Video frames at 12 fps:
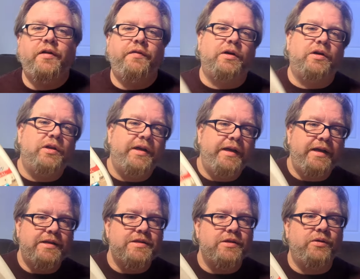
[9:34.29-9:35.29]
The
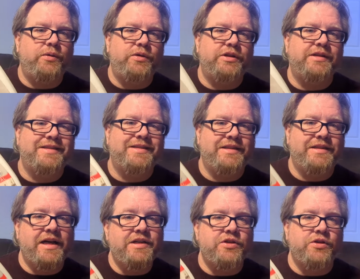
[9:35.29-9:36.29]
cleaning solution
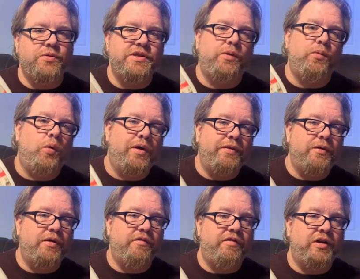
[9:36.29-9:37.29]
suggests using one
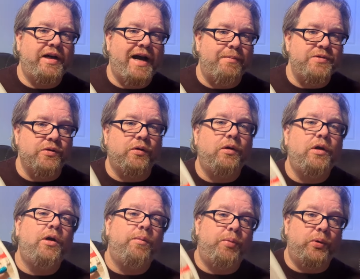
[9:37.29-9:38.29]
third of a capsule
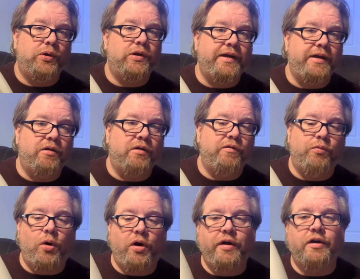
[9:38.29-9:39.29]
per liter of
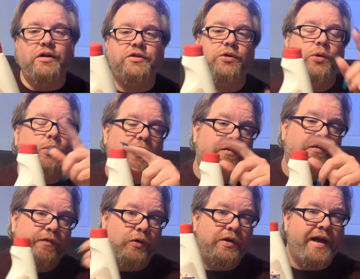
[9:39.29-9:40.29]
water, so a
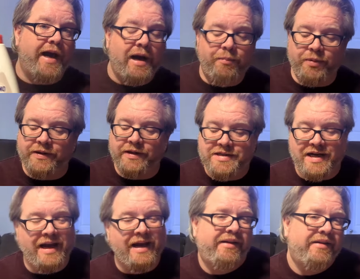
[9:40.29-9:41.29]
full cap in the
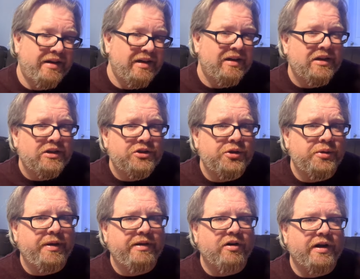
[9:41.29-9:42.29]
tank should
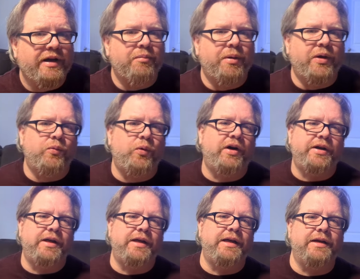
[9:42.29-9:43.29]
be right about where
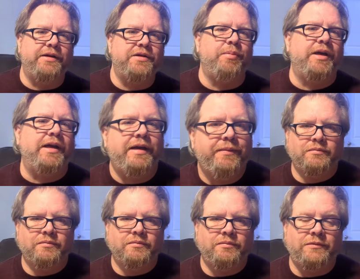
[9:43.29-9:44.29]
you need it to be.
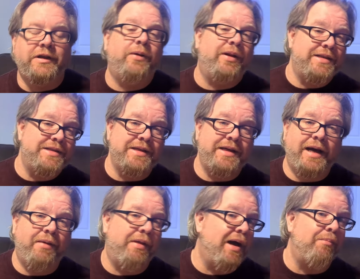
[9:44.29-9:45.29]
Now let's see
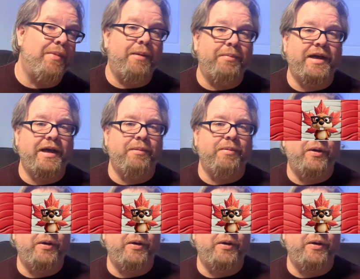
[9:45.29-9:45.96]
how that map came out.